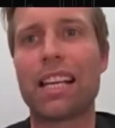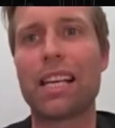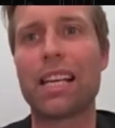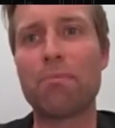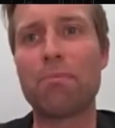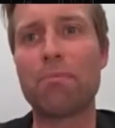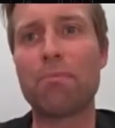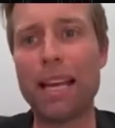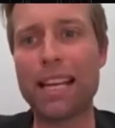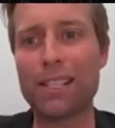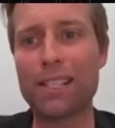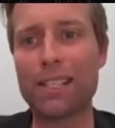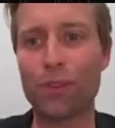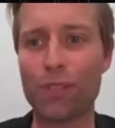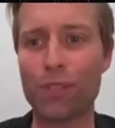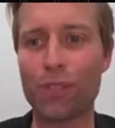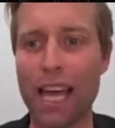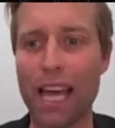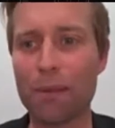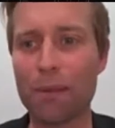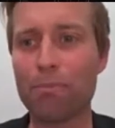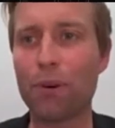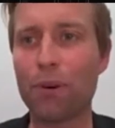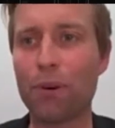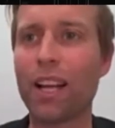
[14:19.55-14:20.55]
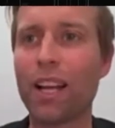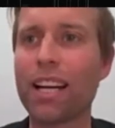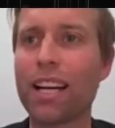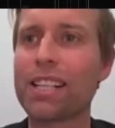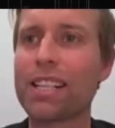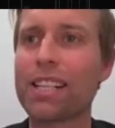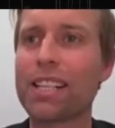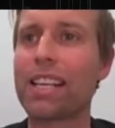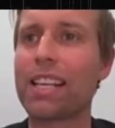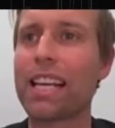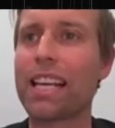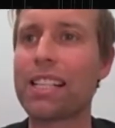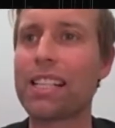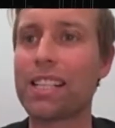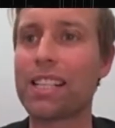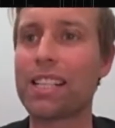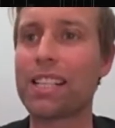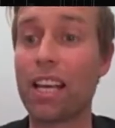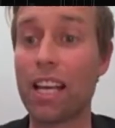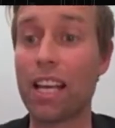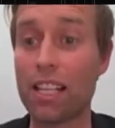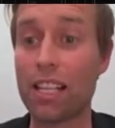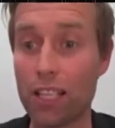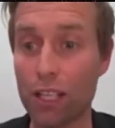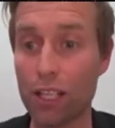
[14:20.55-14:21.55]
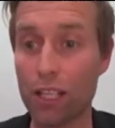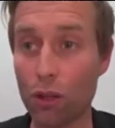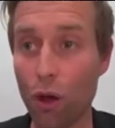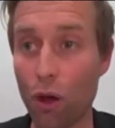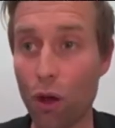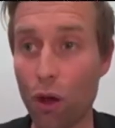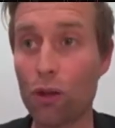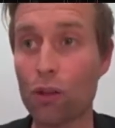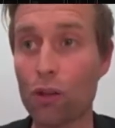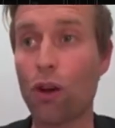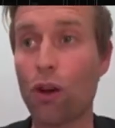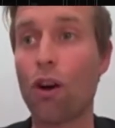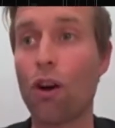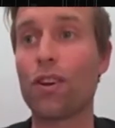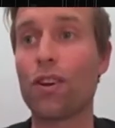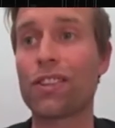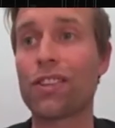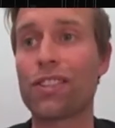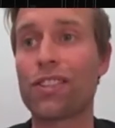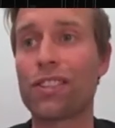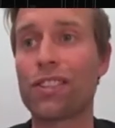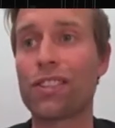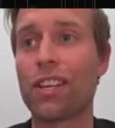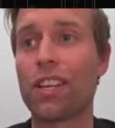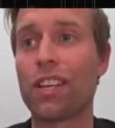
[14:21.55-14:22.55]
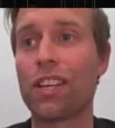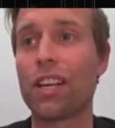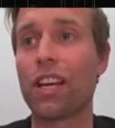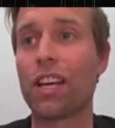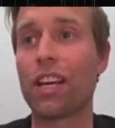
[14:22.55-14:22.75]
compared to all the other products, it's a low cost,